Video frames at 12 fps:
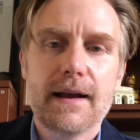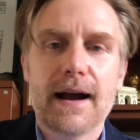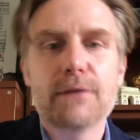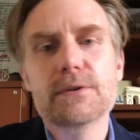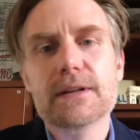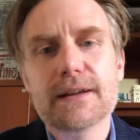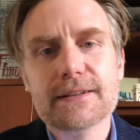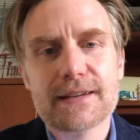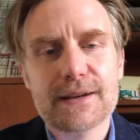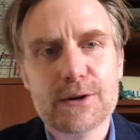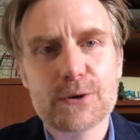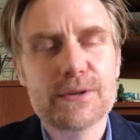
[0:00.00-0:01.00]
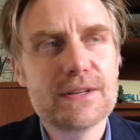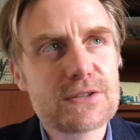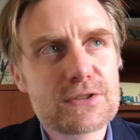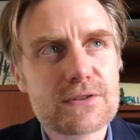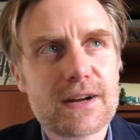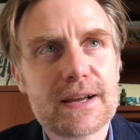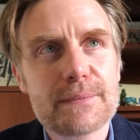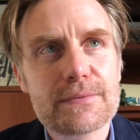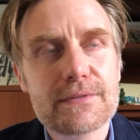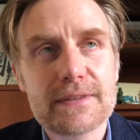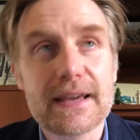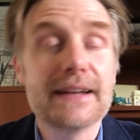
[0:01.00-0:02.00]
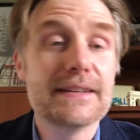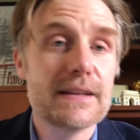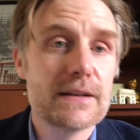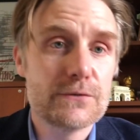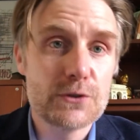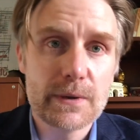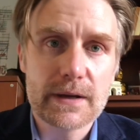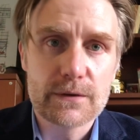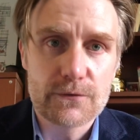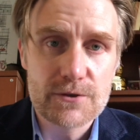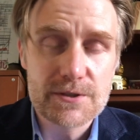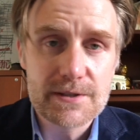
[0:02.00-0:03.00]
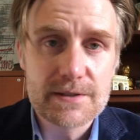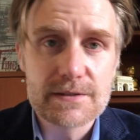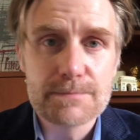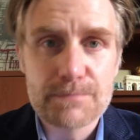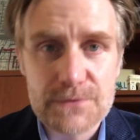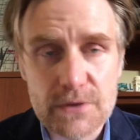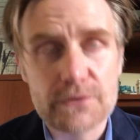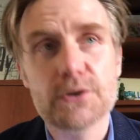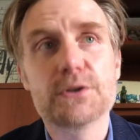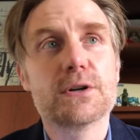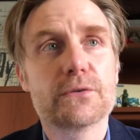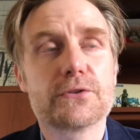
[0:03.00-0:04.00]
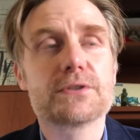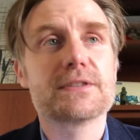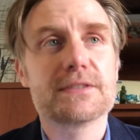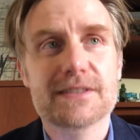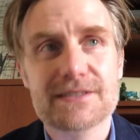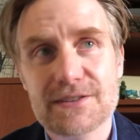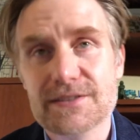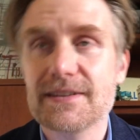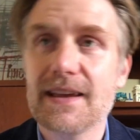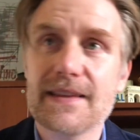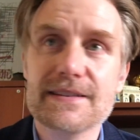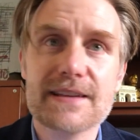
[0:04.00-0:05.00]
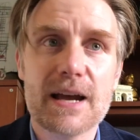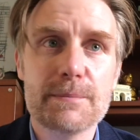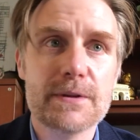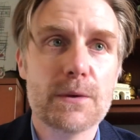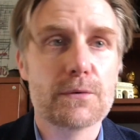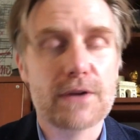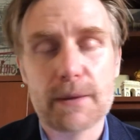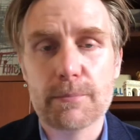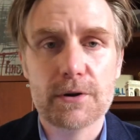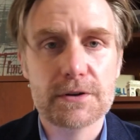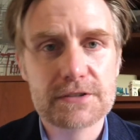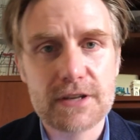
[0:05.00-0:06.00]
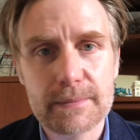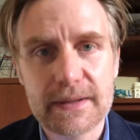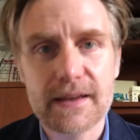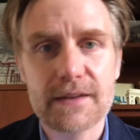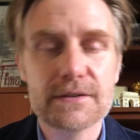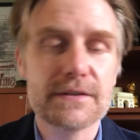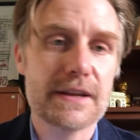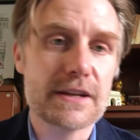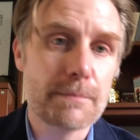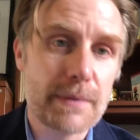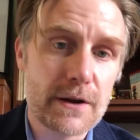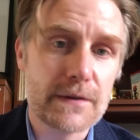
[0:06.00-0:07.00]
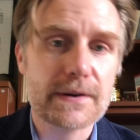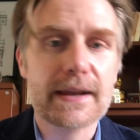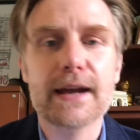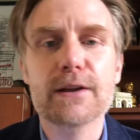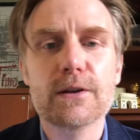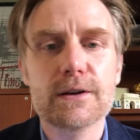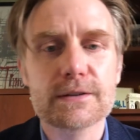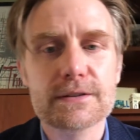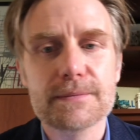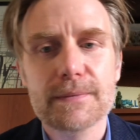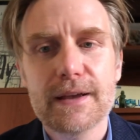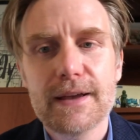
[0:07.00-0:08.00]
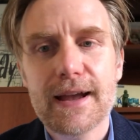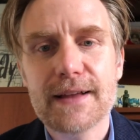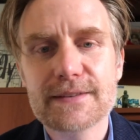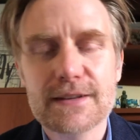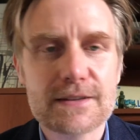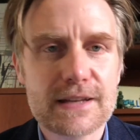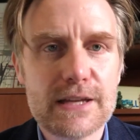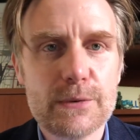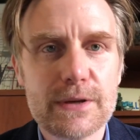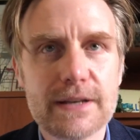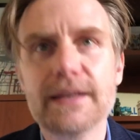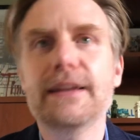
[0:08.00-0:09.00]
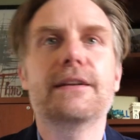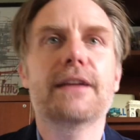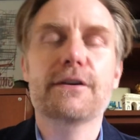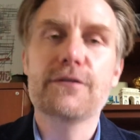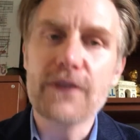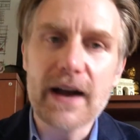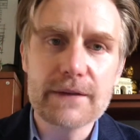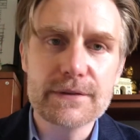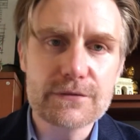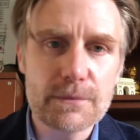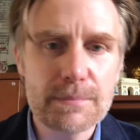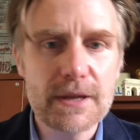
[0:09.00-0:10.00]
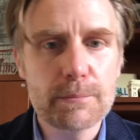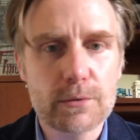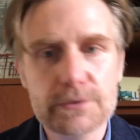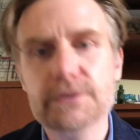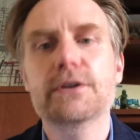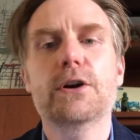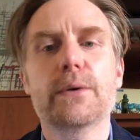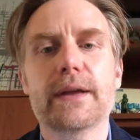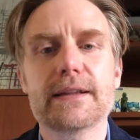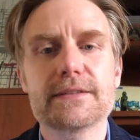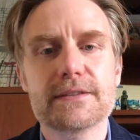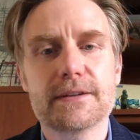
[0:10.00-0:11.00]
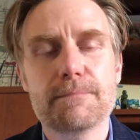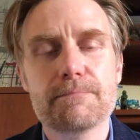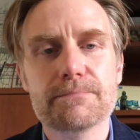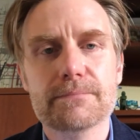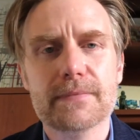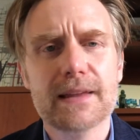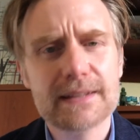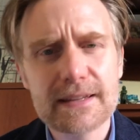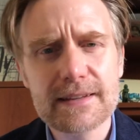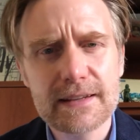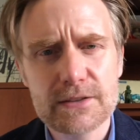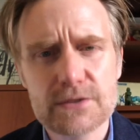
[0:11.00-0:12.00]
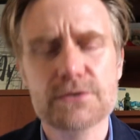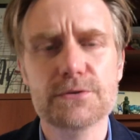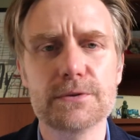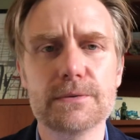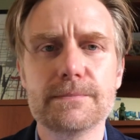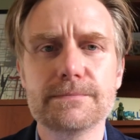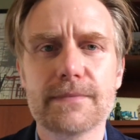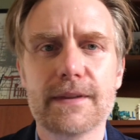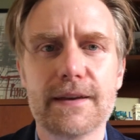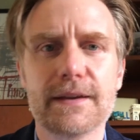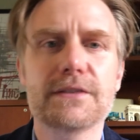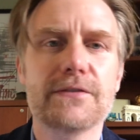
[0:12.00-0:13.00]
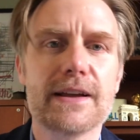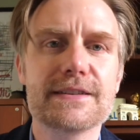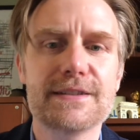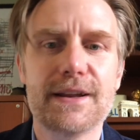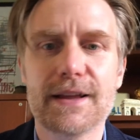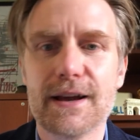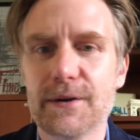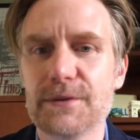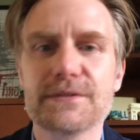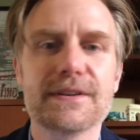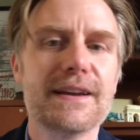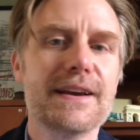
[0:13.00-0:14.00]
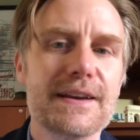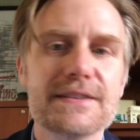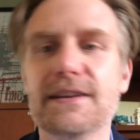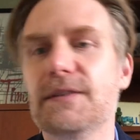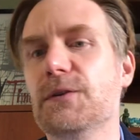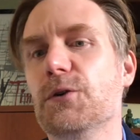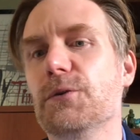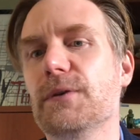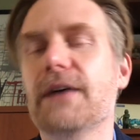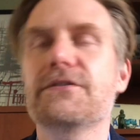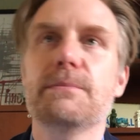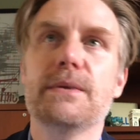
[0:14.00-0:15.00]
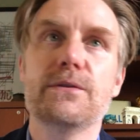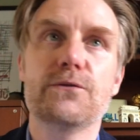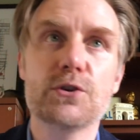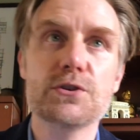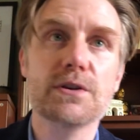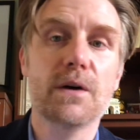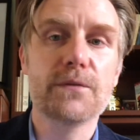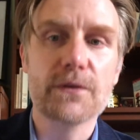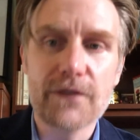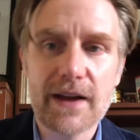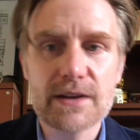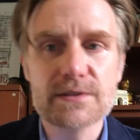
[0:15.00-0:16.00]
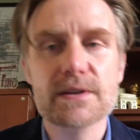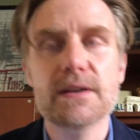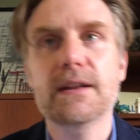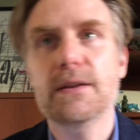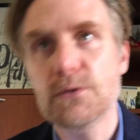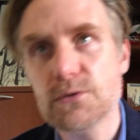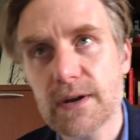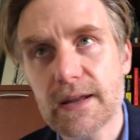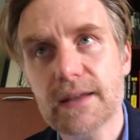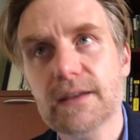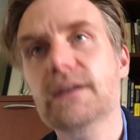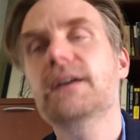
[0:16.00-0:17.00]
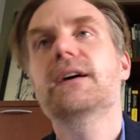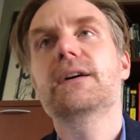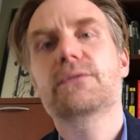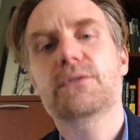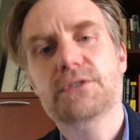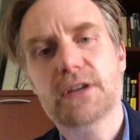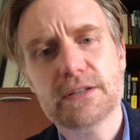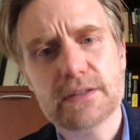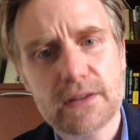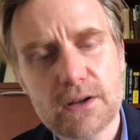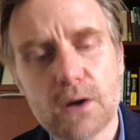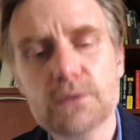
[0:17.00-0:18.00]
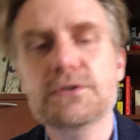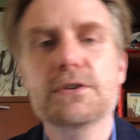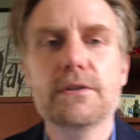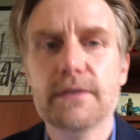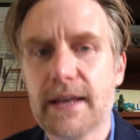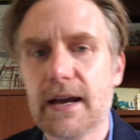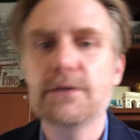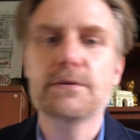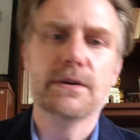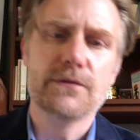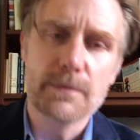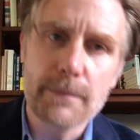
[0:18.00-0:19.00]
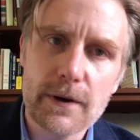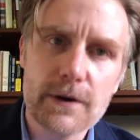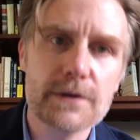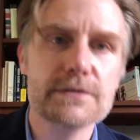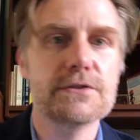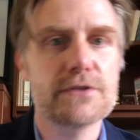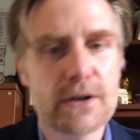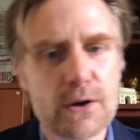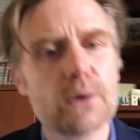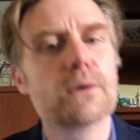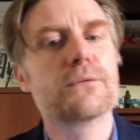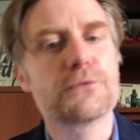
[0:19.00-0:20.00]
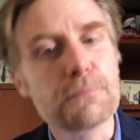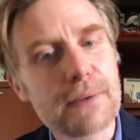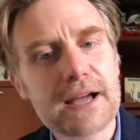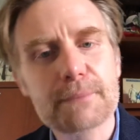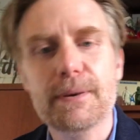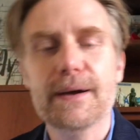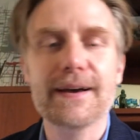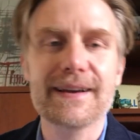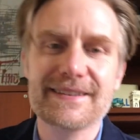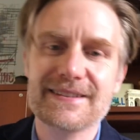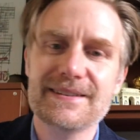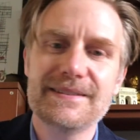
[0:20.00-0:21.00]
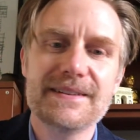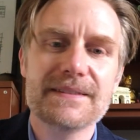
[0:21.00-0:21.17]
I really liked how he describes the idea of doing a versus. So if you don't know, versus is this thing that's happening where rap artists come together and they compare their catalogs, and said that he would need like 5 different people to go against him. And I think it's true. I think it's fascinating how he's said, it would have to be Virgil for fashion, and Drake for changing the culture, and Kendrick for bars, and J. Cole for backpacks.